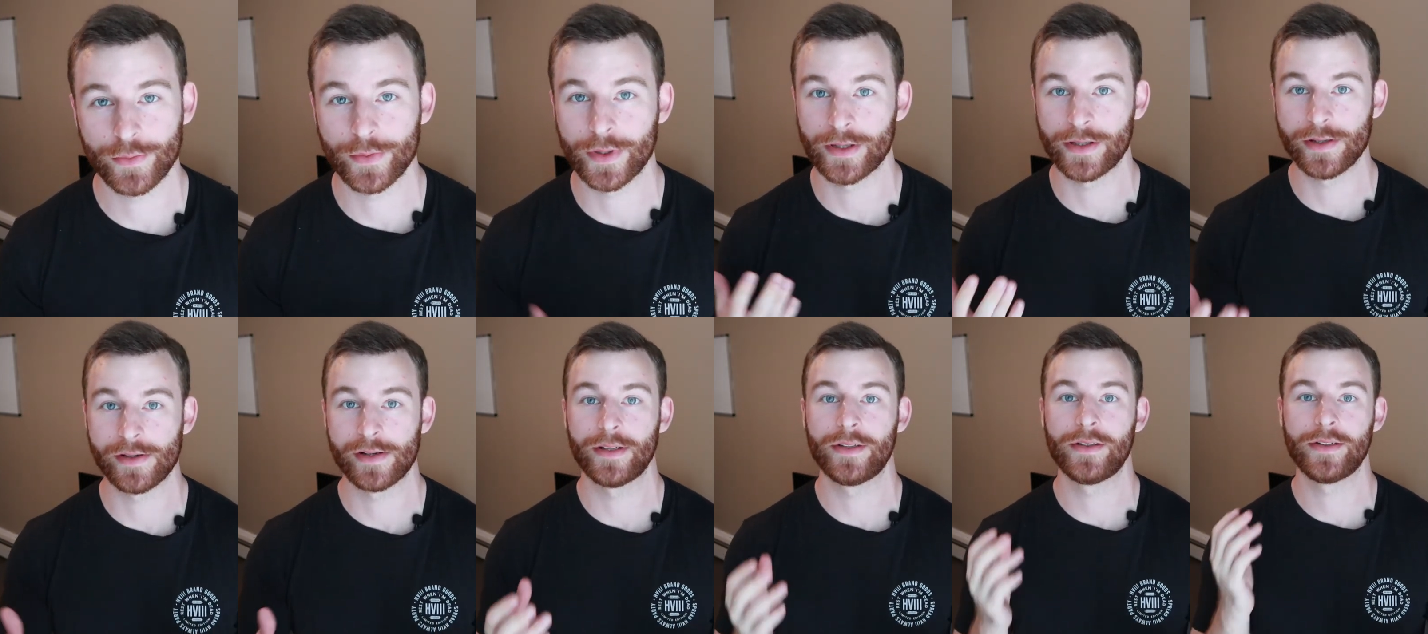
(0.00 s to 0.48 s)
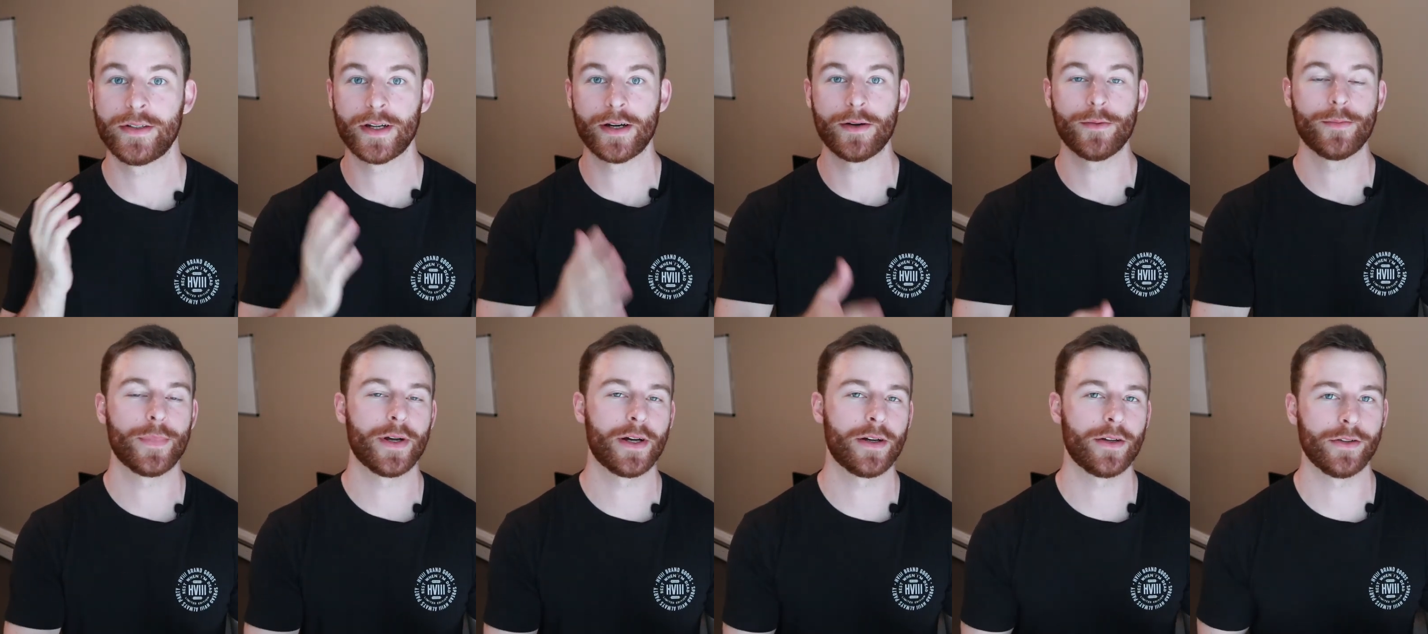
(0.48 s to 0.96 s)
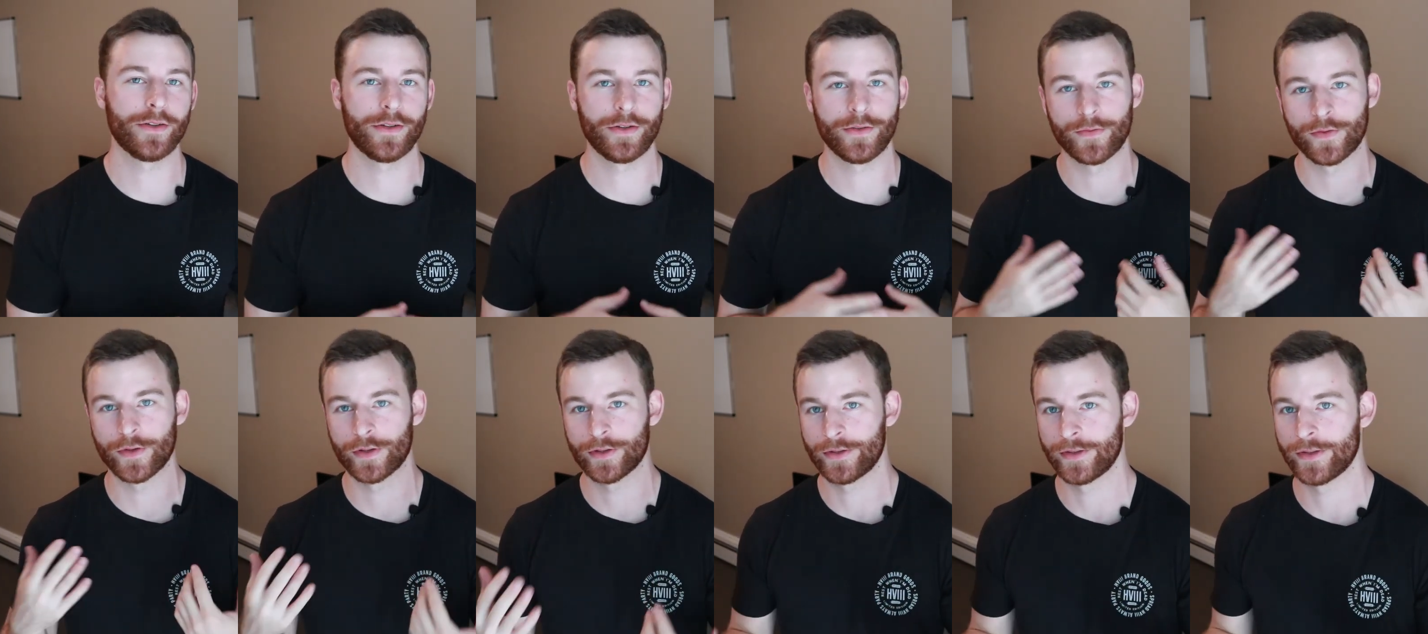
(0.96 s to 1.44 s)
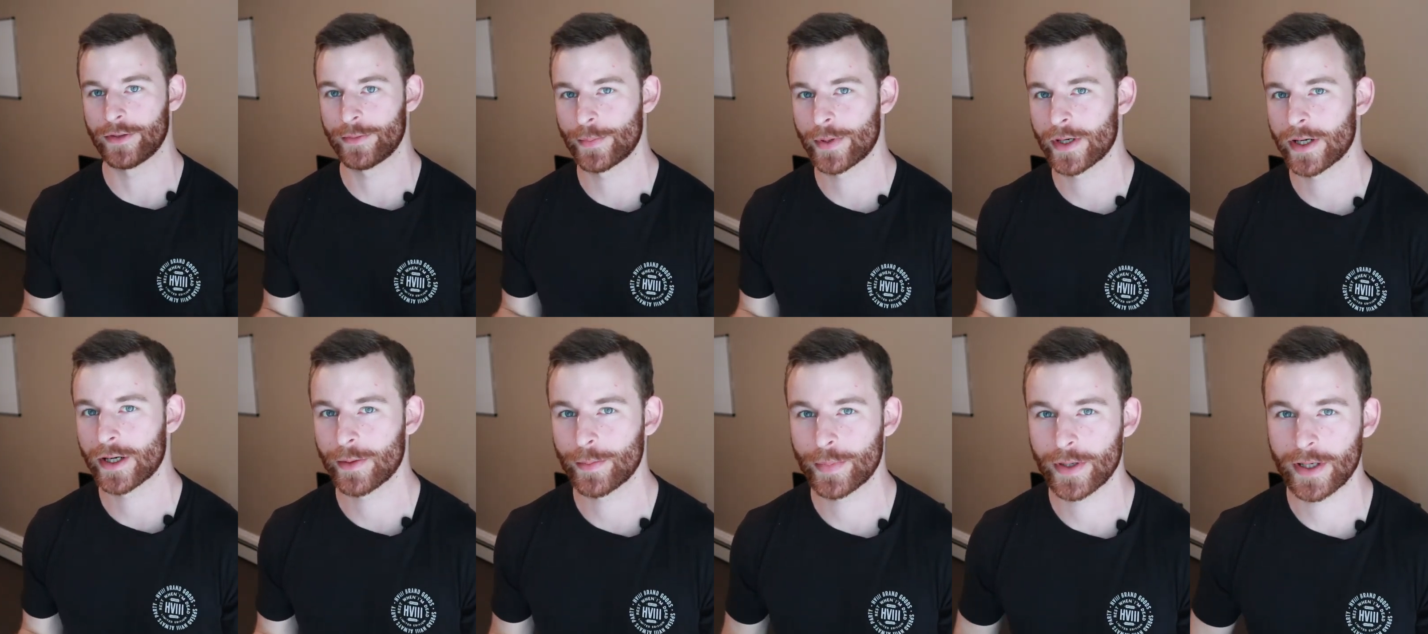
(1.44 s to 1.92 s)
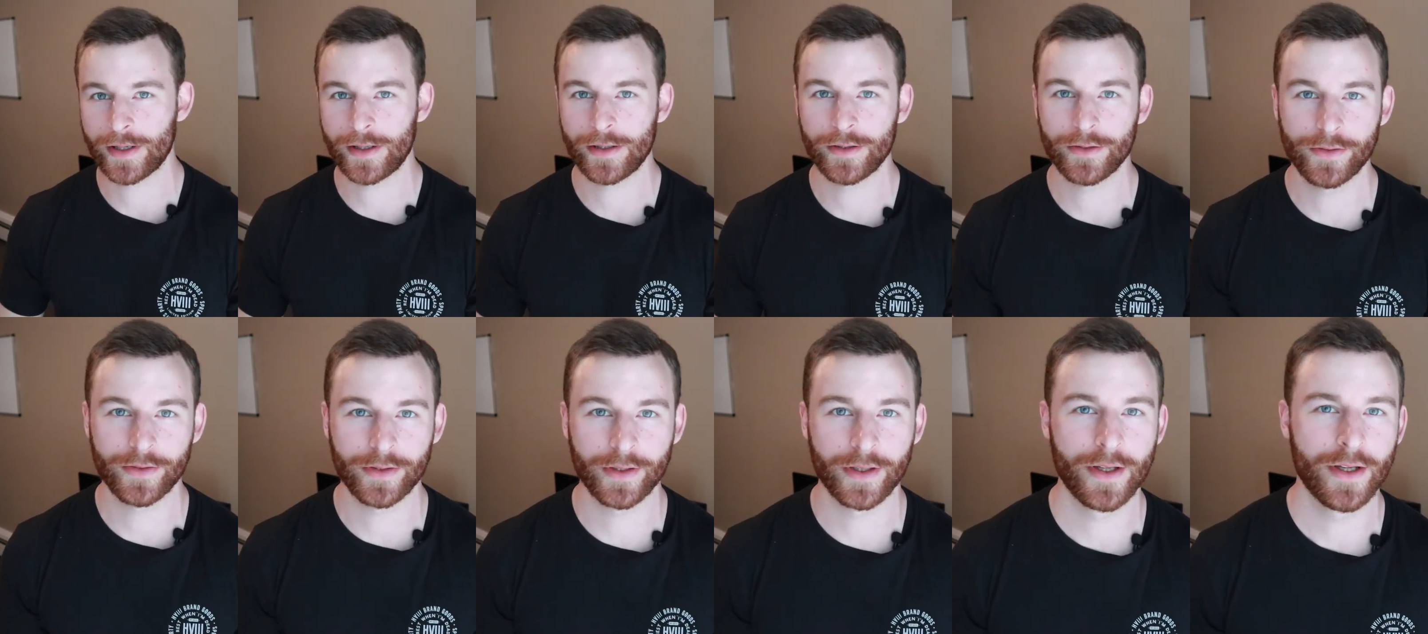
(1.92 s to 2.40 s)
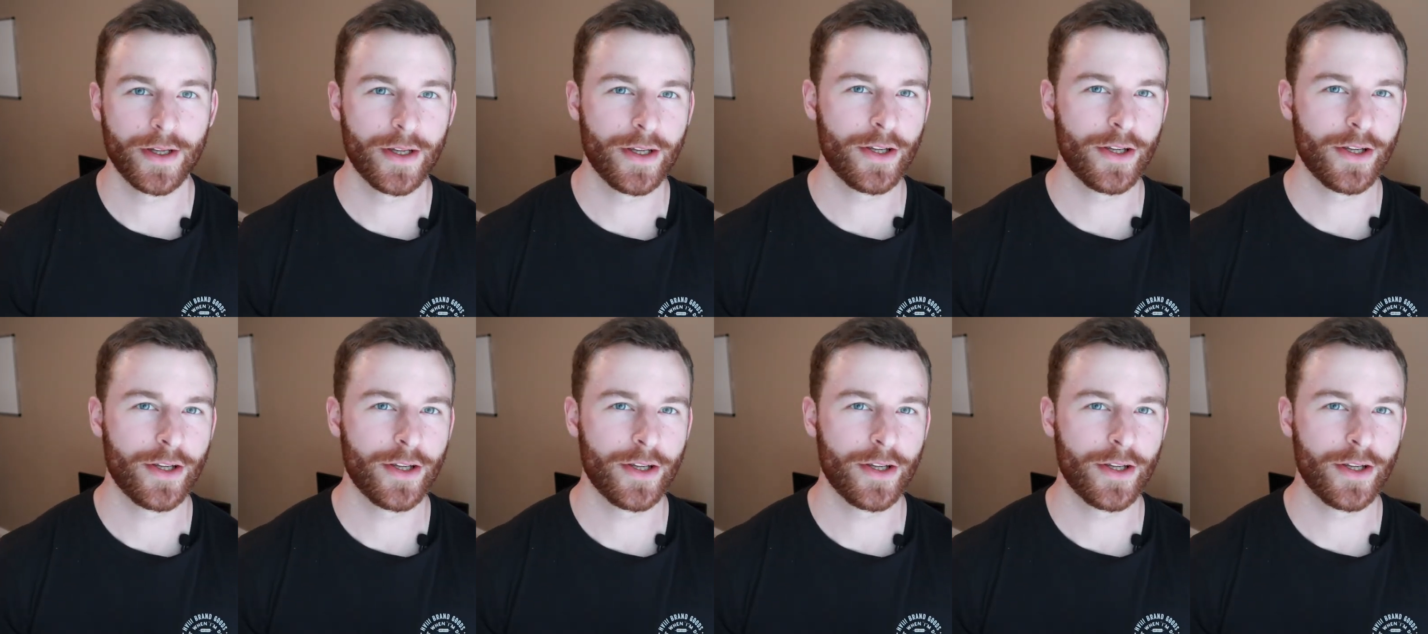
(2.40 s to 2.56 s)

whether it's dumbbells versus barbells.